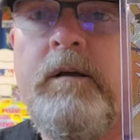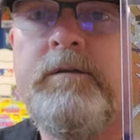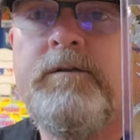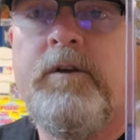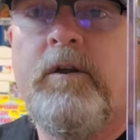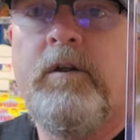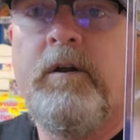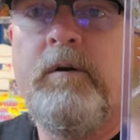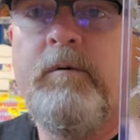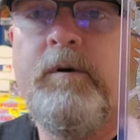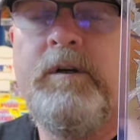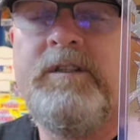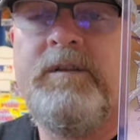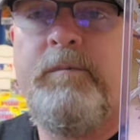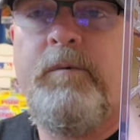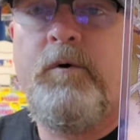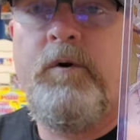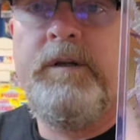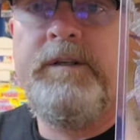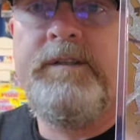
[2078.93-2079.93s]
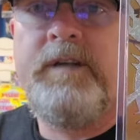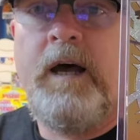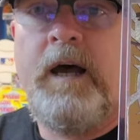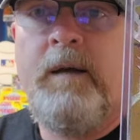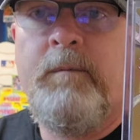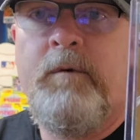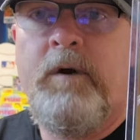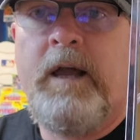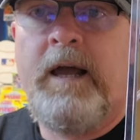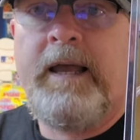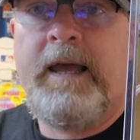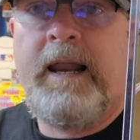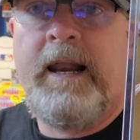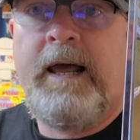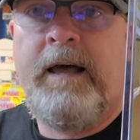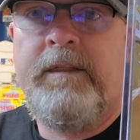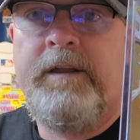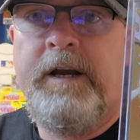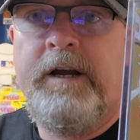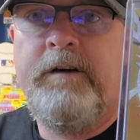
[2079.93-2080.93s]
So there was a point in time when I got
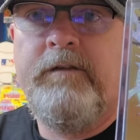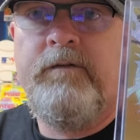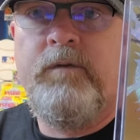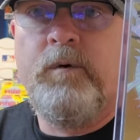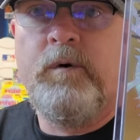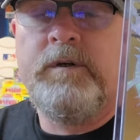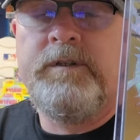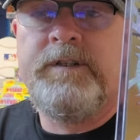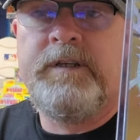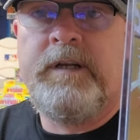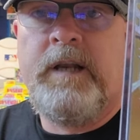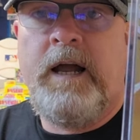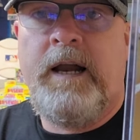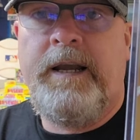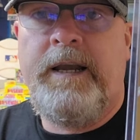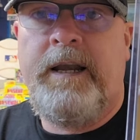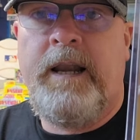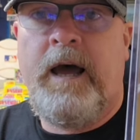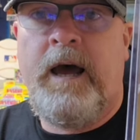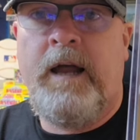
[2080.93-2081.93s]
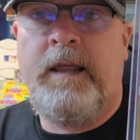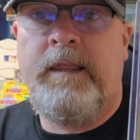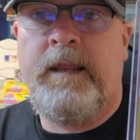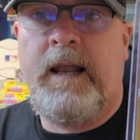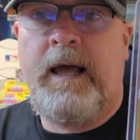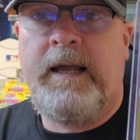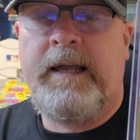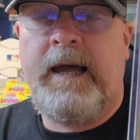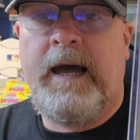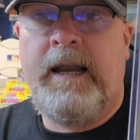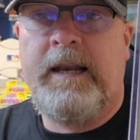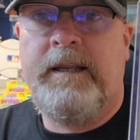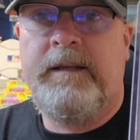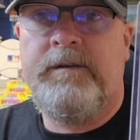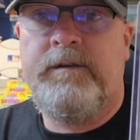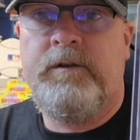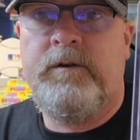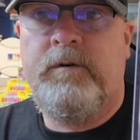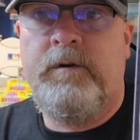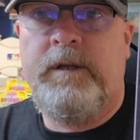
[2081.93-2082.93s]
out of the Air Force in 99 that I got
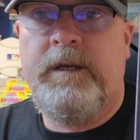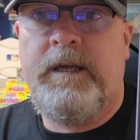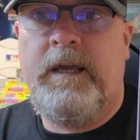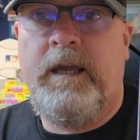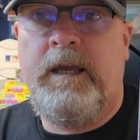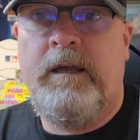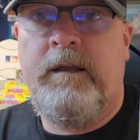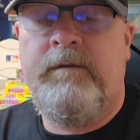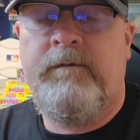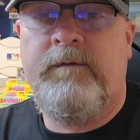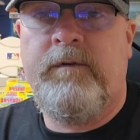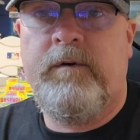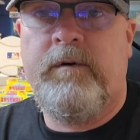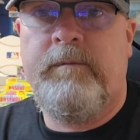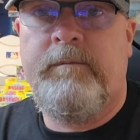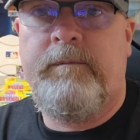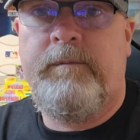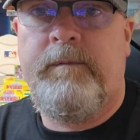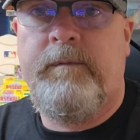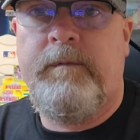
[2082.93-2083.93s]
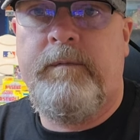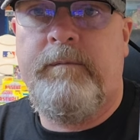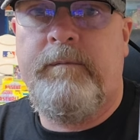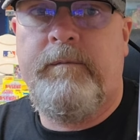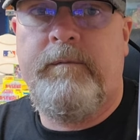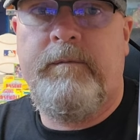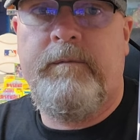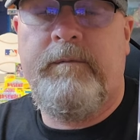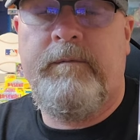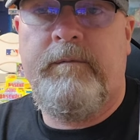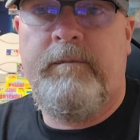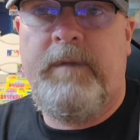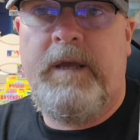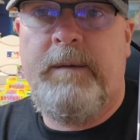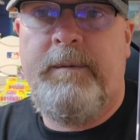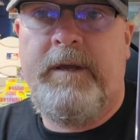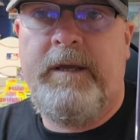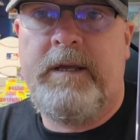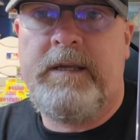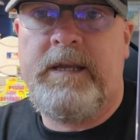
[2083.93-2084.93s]
into it again for
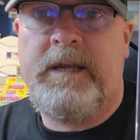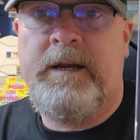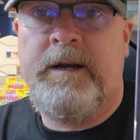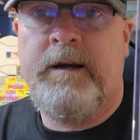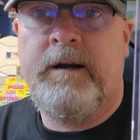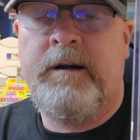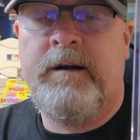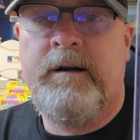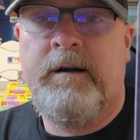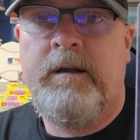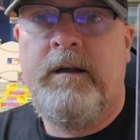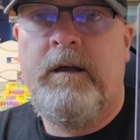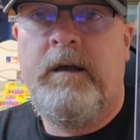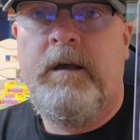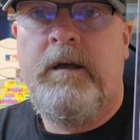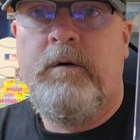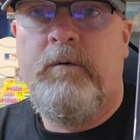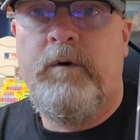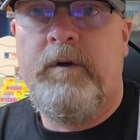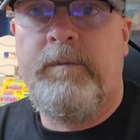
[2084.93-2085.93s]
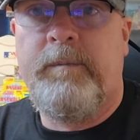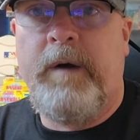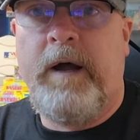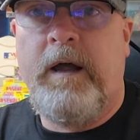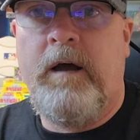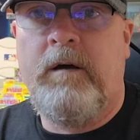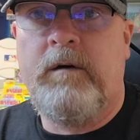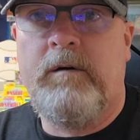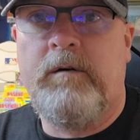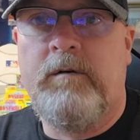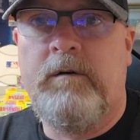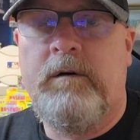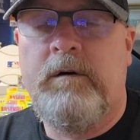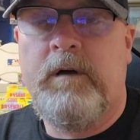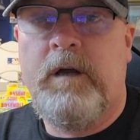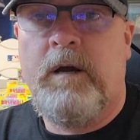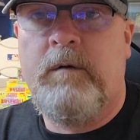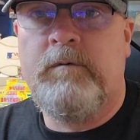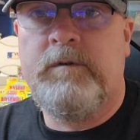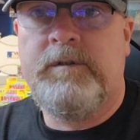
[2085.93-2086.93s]
maybe a year with my uncle
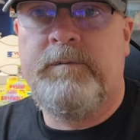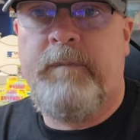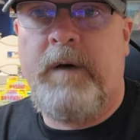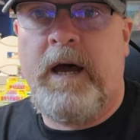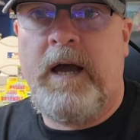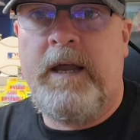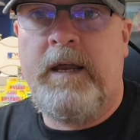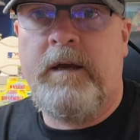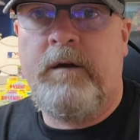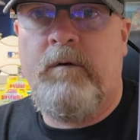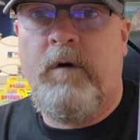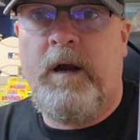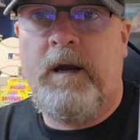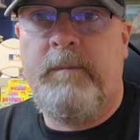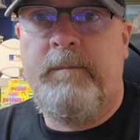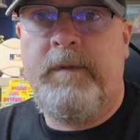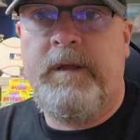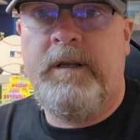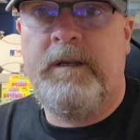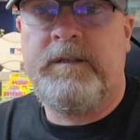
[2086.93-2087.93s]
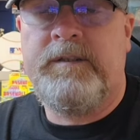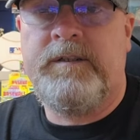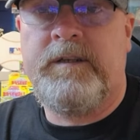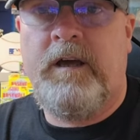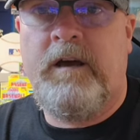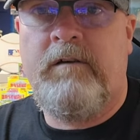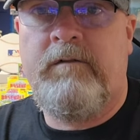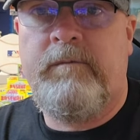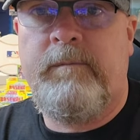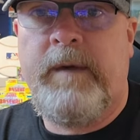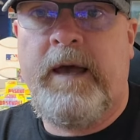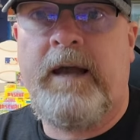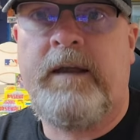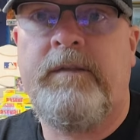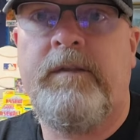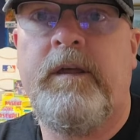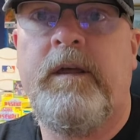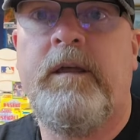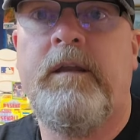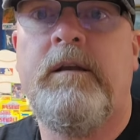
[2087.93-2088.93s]
and was buying quite a bit of stuff
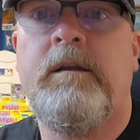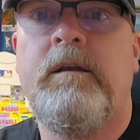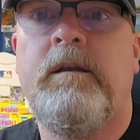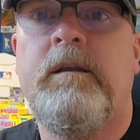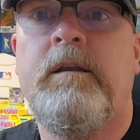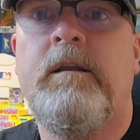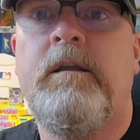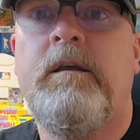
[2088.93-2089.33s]
back then.